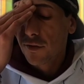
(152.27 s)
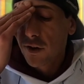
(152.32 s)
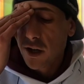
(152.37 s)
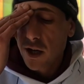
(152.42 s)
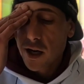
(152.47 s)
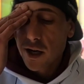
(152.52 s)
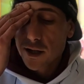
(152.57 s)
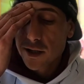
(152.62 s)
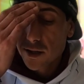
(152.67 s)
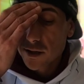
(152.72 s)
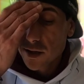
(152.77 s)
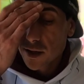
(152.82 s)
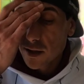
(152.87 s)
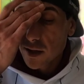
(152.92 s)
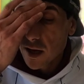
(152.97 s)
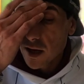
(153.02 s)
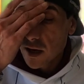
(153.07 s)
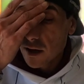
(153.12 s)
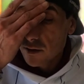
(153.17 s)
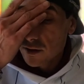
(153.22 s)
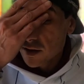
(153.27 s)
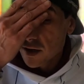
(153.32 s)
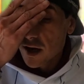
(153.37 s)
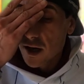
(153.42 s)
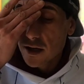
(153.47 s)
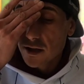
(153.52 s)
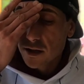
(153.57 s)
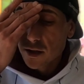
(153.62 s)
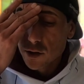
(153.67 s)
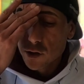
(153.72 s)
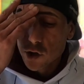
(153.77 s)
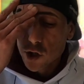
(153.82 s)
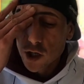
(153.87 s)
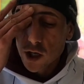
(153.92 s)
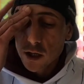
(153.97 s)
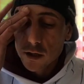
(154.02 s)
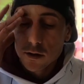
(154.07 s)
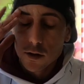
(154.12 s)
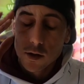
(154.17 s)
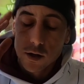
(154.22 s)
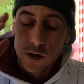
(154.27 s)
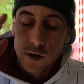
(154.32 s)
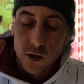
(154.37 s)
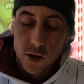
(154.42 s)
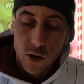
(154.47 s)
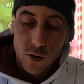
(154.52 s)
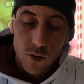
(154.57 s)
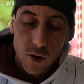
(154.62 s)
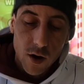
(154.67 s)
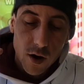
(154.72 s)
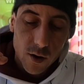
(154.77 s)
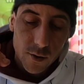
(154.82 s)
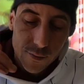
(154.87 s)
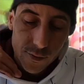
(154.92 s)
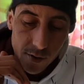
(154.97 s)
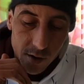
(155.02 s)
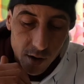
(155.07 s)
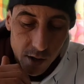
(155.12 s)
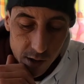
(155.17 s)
Phoenix is in the house, guys. The chickens are going to go off.